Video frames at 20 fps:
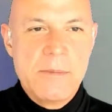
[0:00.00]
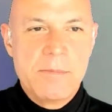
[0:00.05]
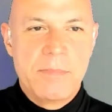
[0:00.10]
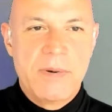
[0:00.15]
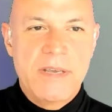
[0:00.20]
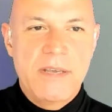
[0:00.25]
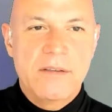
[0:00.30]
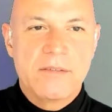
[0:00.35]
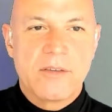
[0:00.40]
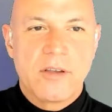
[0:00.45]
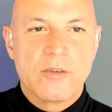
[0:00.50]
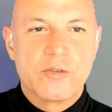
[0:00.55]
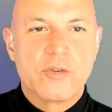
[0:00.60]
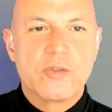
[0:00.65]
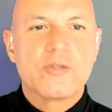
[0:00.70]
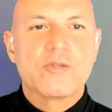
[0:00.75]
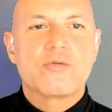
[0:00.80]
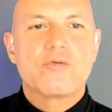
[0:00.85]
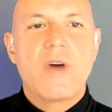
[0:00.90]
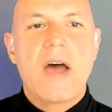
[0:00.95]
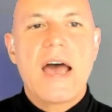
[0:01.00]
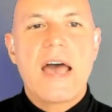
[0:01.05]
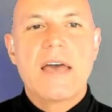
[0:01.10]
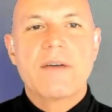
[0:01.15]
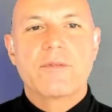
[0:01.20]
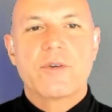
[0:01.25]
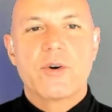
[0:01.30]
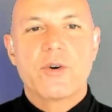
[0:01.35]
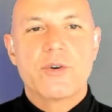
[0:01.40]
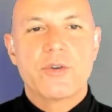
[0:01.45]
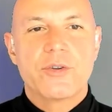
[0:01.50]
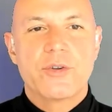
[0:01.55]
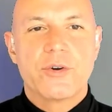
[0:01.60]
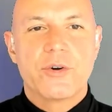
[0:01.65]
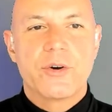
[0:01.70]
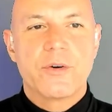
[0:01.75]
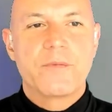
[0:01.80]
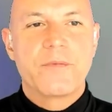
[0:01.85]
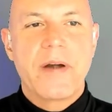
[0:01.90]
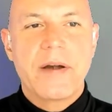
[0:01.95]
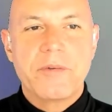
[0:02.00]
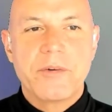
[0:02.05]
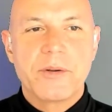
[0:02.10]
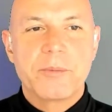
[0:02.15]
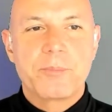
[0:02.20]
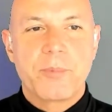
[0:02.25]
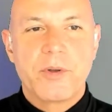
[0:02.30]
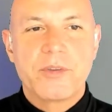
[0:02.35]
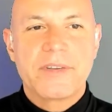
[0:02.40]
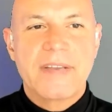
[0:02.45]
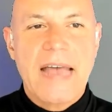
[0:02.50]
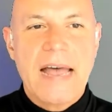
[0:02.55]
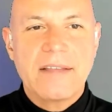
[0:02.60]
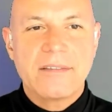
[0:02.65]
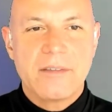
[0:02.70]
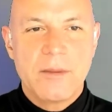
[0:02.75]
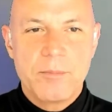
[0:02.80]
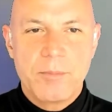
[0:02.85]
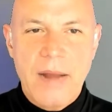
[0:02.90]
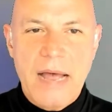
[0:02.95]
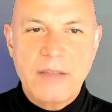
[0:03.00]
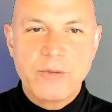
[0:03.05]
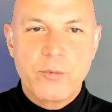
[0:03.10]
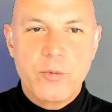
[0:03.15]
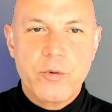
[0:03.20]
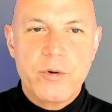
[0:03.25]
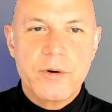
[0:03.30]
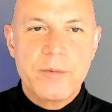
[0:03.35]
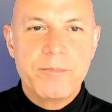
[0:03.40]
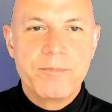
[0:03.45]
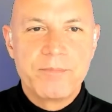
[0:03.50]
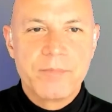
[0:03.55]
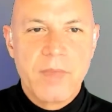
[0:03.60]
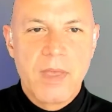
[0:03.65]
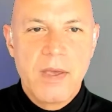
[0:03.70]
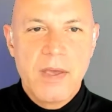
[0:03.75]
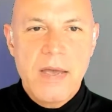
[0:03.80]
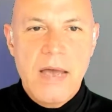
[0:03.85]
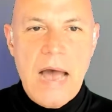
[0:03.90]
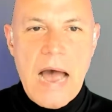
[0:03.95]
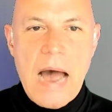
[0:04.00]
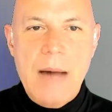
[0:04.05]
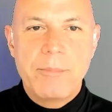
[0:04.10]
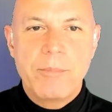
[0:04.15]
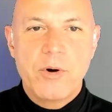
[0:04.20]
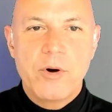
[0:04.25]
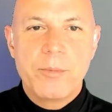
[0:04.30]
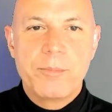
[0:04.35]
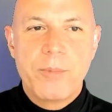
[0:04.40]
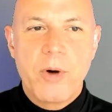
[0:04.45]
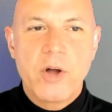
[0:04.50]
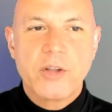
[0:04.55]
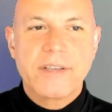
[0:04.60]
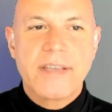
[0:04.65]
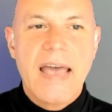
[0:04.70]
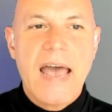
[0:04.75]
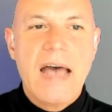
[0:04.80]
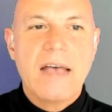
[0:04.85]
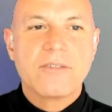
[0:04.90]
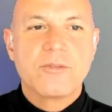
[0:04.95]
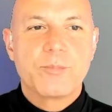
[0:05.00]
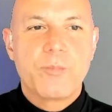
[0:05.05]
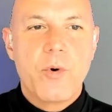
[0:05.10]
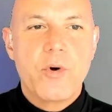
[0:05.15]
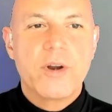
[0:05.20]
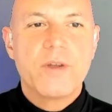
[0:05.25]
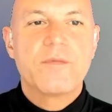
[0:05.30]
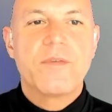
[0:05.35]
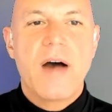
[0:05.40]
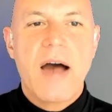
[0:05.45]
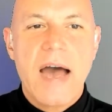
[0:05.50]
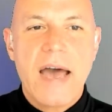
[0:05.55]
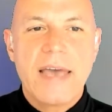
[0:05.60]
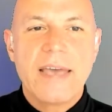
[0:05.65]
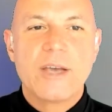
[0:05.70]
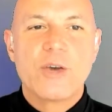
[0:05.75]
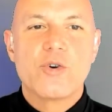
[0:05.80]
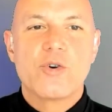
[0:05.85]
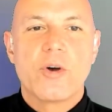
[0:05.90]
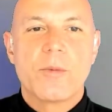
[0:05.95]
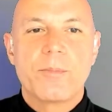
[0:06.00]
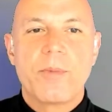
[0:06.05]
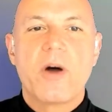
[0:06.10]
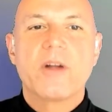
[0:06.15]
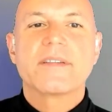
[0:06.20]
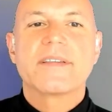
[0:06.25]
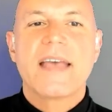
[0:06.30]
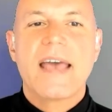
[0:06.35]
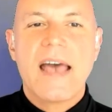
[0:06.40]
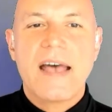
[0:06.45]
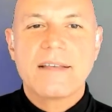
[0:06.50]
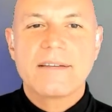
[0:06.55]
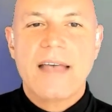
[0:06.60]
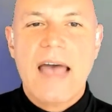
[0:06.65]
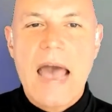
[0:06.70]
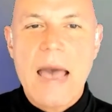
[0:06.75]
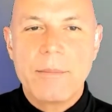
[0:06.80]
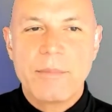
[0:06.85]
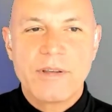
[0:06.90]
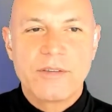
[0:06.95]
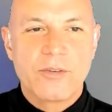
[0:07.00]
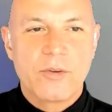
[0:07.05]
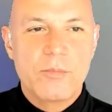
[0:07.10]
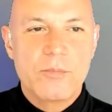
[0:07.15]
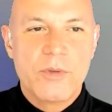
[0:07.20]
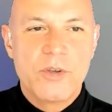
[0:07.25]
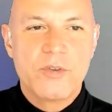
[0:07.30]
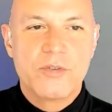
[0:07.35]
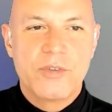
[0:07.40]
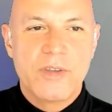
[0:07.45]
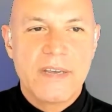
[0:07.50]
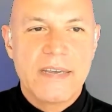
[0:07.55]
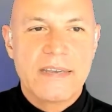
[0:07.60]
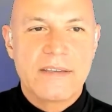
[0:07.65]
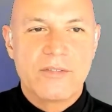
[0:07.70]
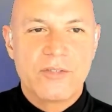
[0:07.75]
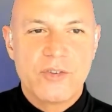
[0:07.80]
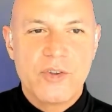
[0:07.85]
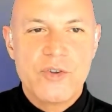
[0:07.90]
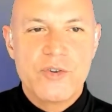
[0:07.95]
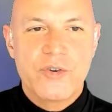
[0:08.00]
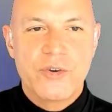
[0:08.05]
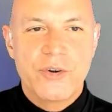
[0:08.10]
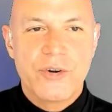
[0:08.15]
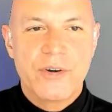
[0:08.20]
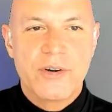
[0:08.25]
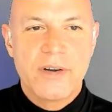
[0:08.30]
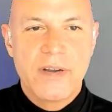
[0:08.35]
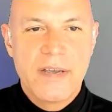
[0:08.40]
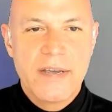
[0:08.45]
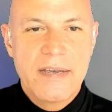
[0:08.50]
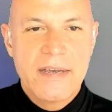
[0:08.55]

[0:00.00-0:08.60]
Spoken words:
Please subscribe on your favorite podcasting platform: Apple Podcasts, Spotify, Google Podcasts, Amazon Music, Stitcher,